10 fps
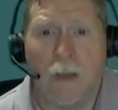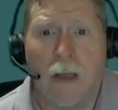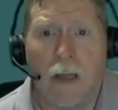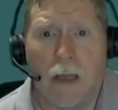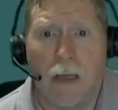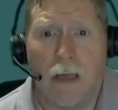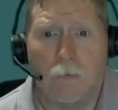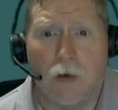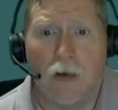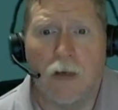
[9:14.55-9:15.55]
And
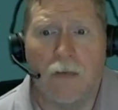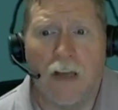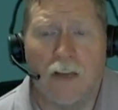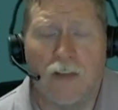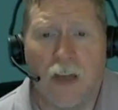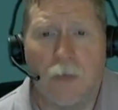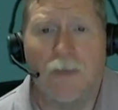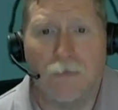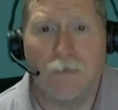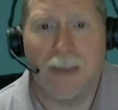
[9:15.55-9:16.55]
part of that is how much
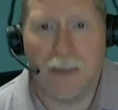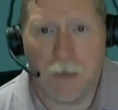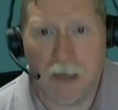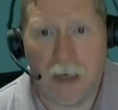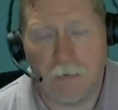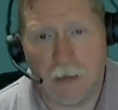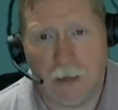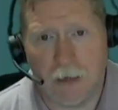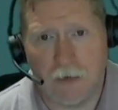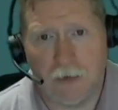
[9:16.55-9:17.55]
money we have on
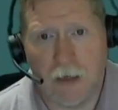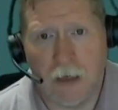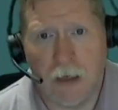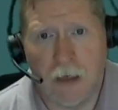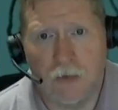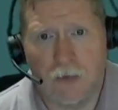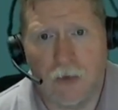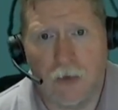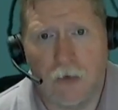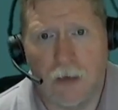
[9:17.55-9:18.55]
hand.
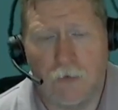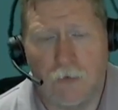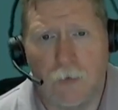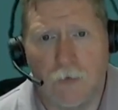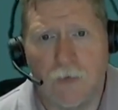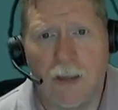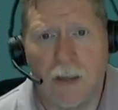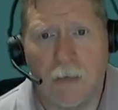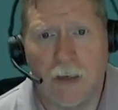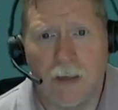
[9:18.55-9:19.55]
So if you were thinking
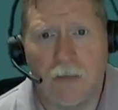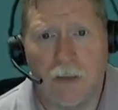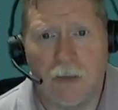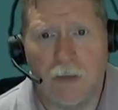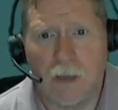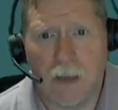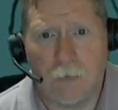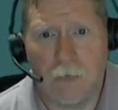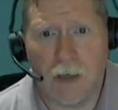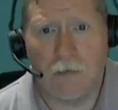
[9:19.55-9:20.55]
about giving to the
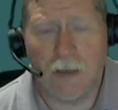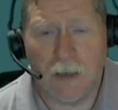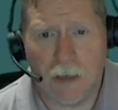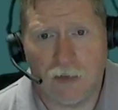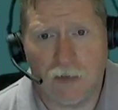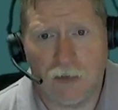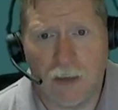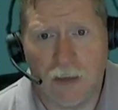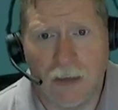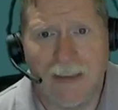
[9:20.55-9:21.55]
campaign
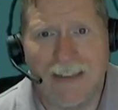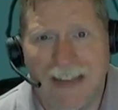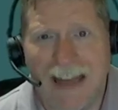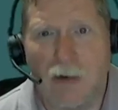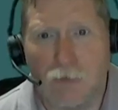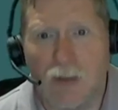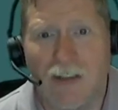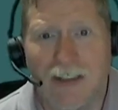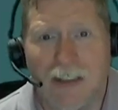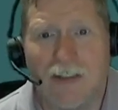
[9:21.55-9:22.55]
financially, now
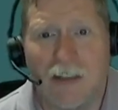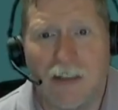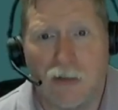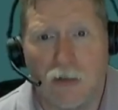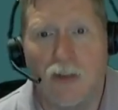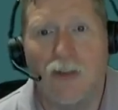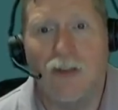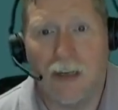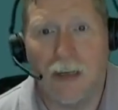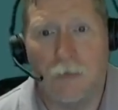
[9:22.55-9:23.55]
really is a good
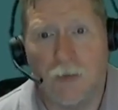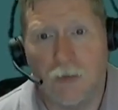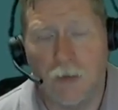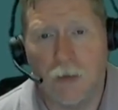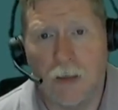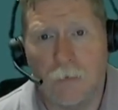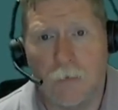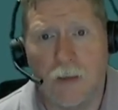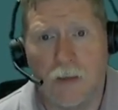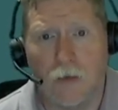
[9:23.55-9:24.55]
time to do it
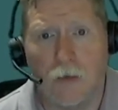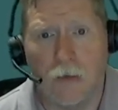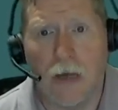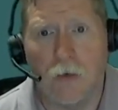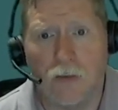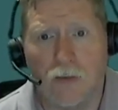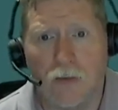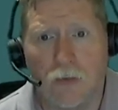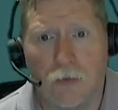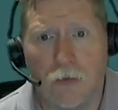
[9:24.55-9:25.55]
because it will allow us
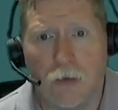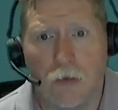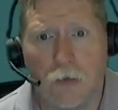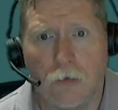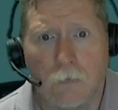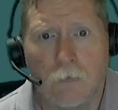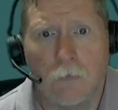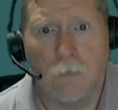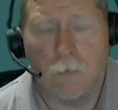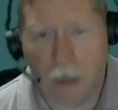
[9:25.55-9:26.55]
to know
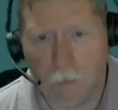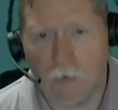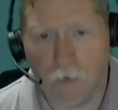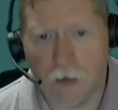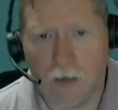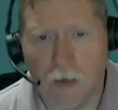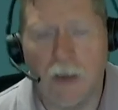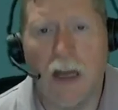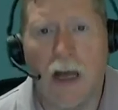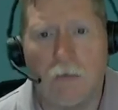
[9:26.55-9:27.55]
how much funding we
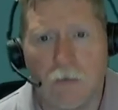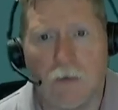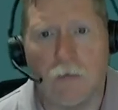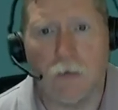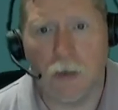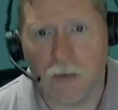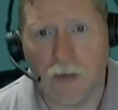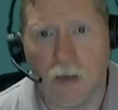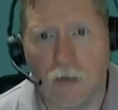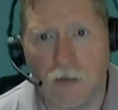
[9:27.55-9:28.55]
have and therefore can
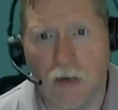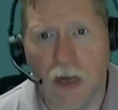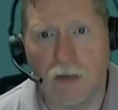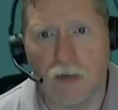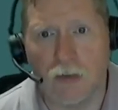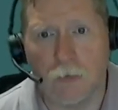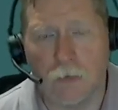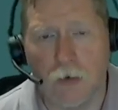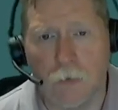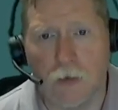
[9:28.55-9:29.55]
set our strategies
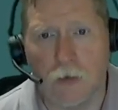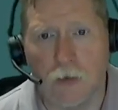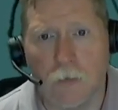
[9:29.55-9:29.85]
appropriately.